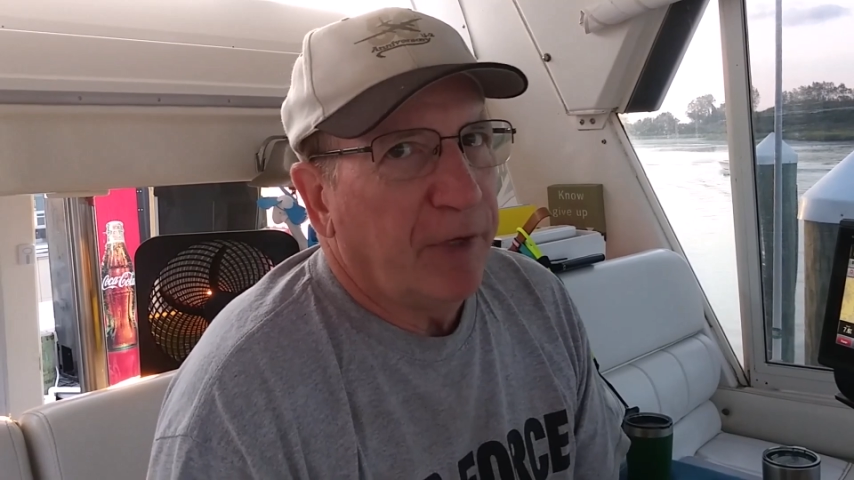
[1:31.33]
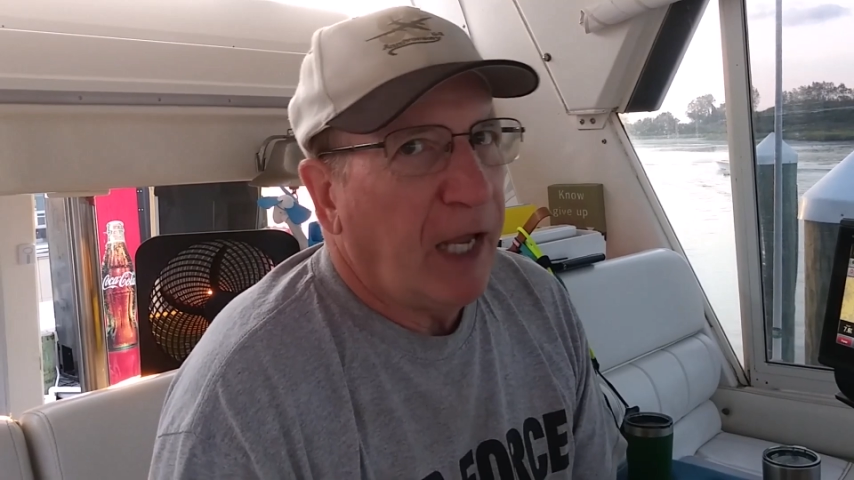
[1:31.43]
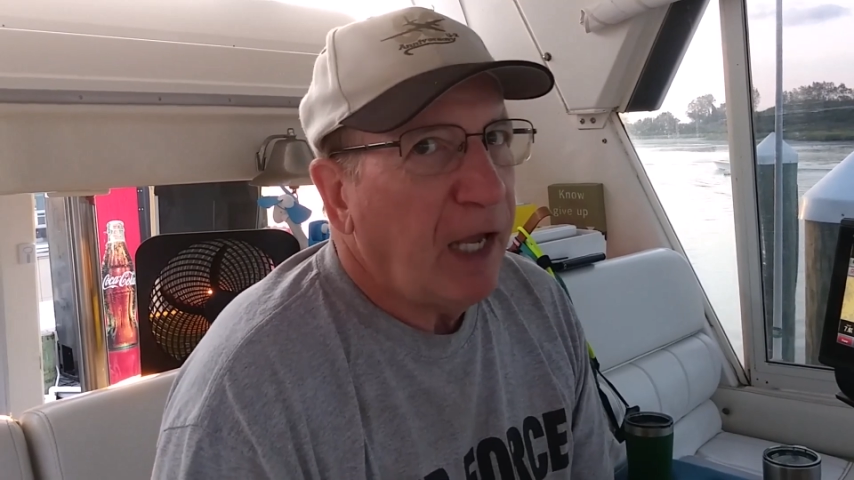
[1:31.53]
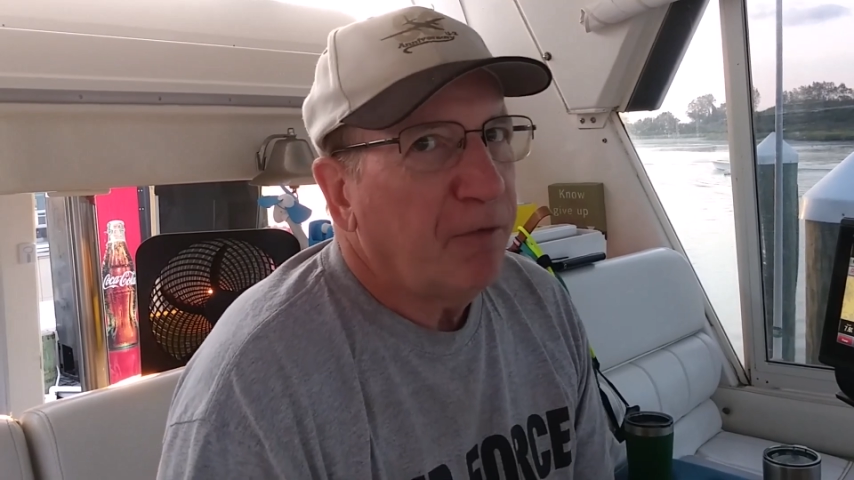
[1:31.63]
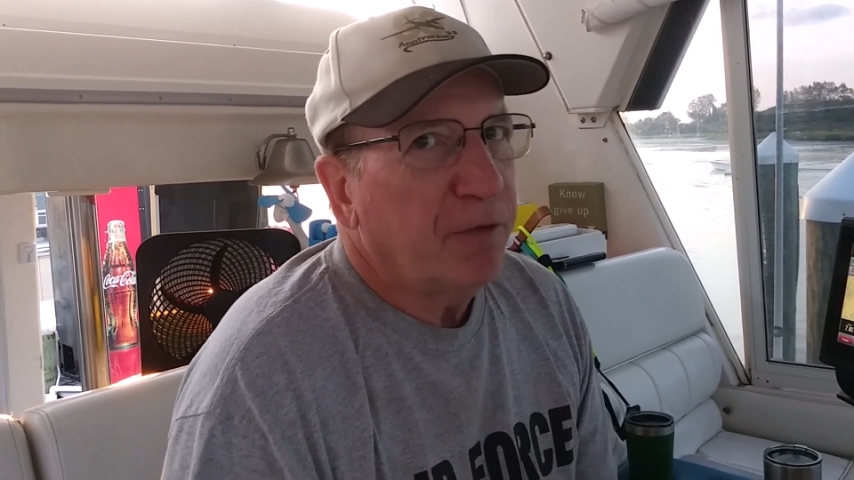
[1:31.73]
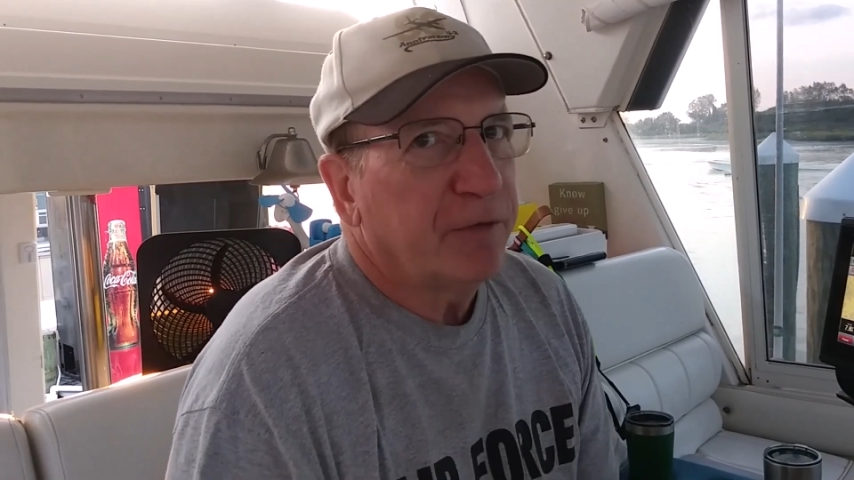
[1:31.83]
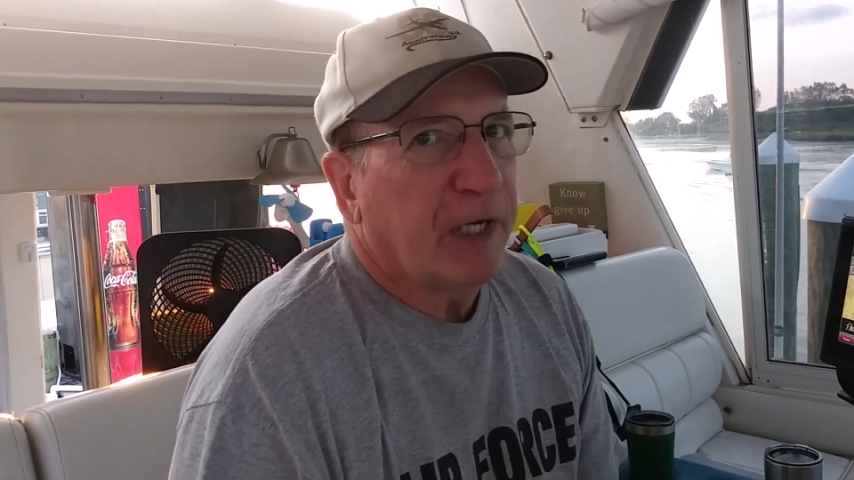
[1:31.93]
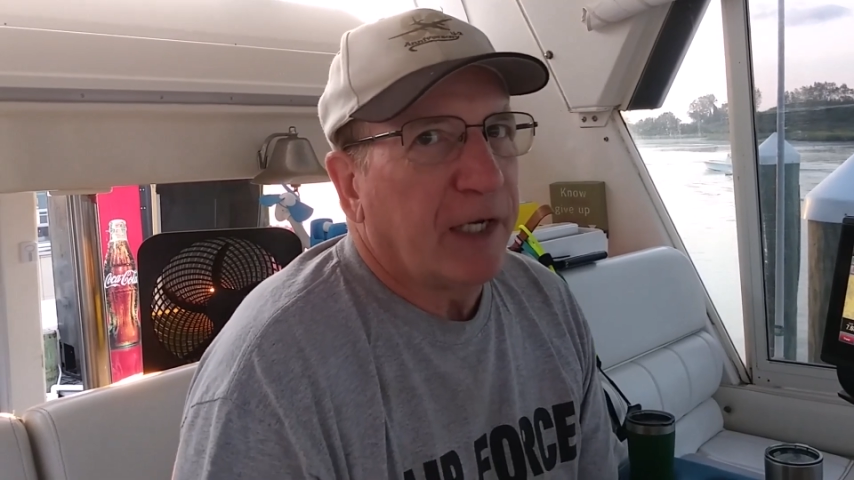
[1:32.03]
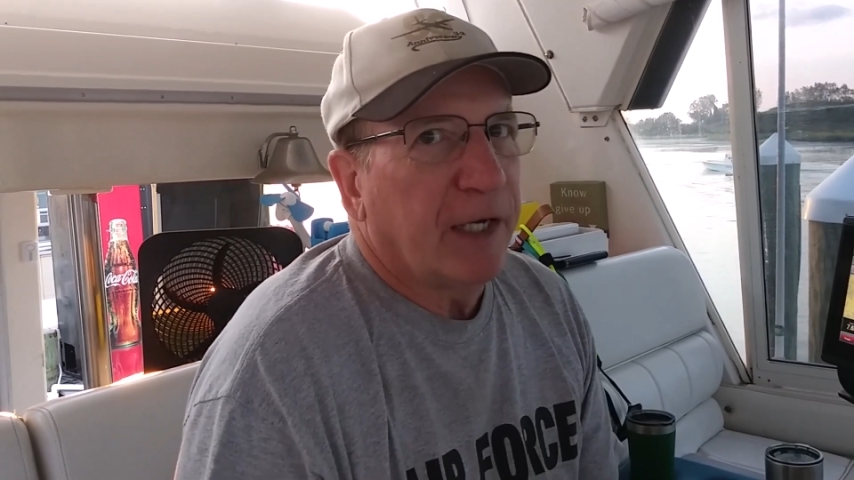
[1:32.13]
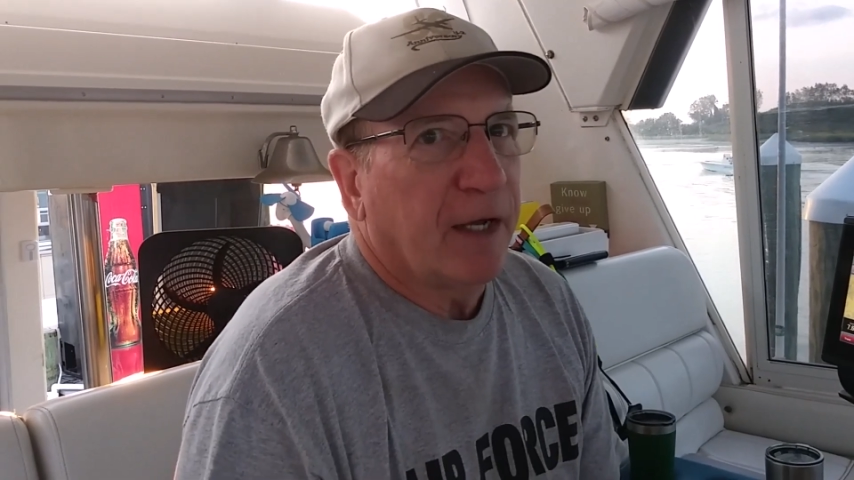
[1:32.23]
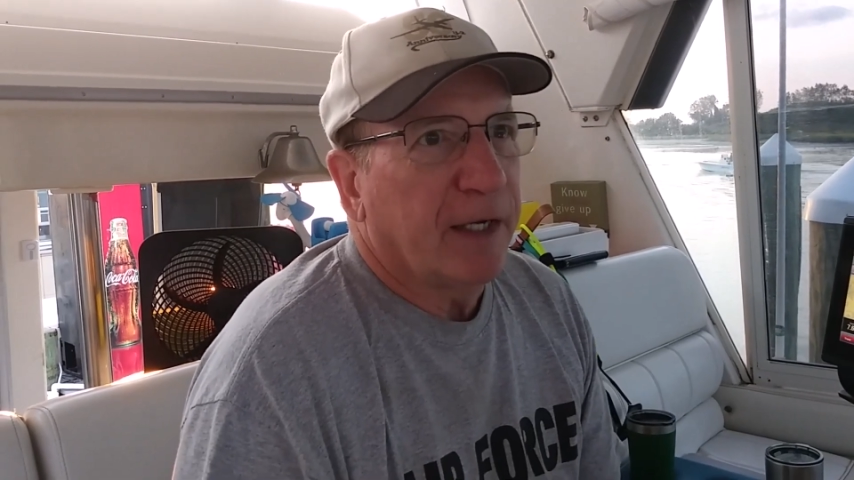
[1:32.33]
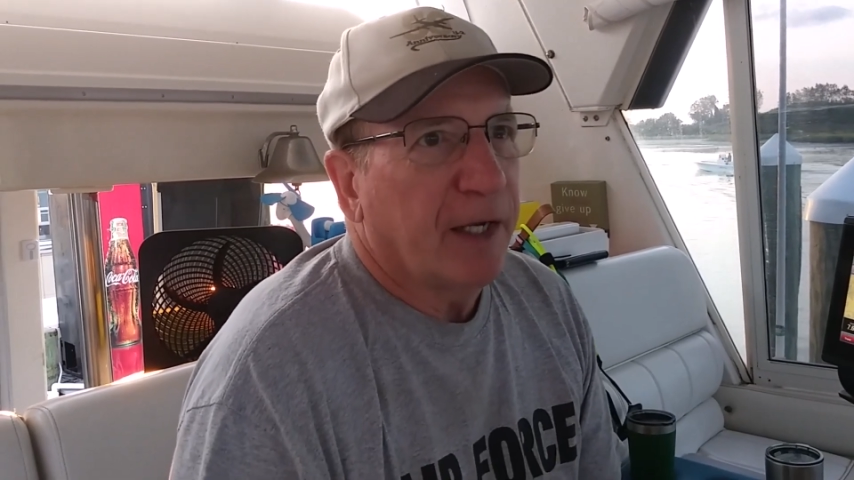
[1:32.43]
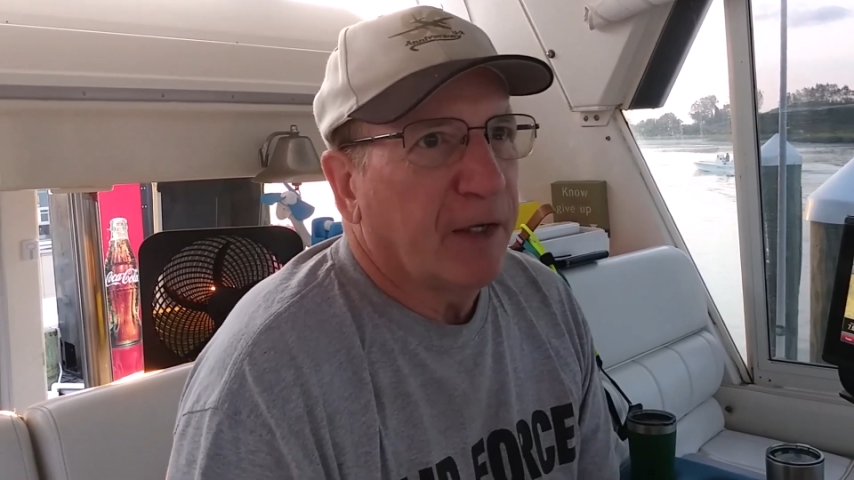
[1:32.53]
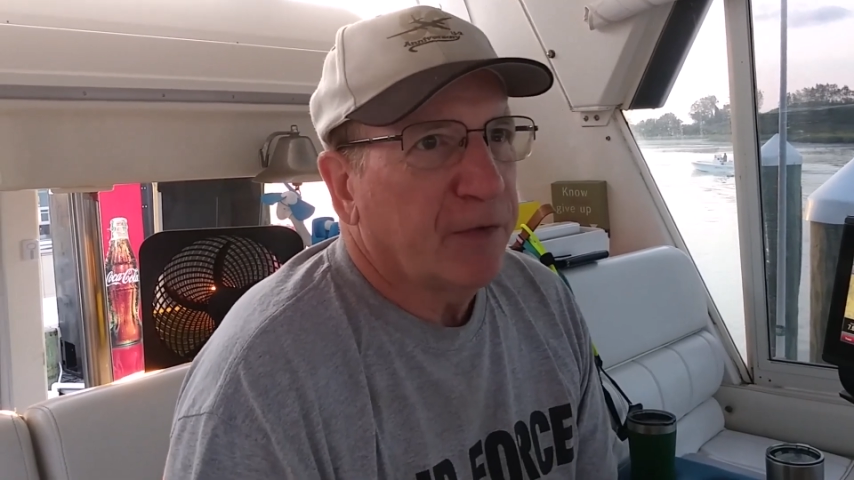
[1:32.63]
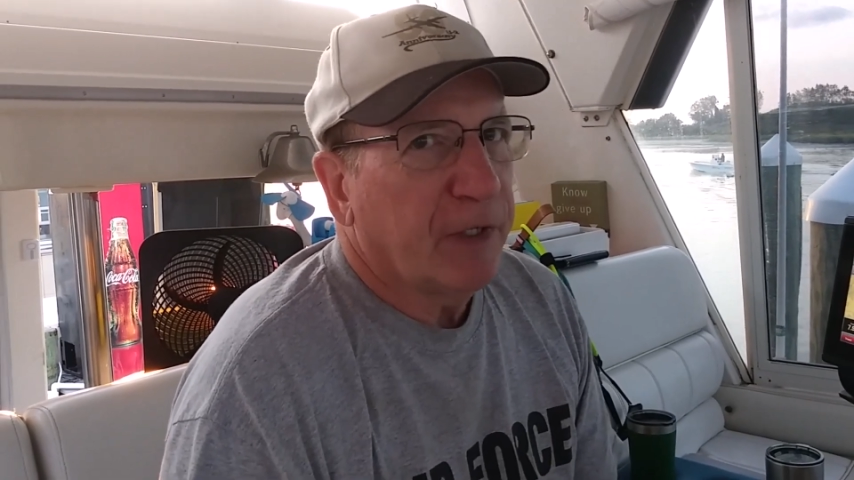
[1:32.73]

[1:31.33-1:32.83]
half of an AIS.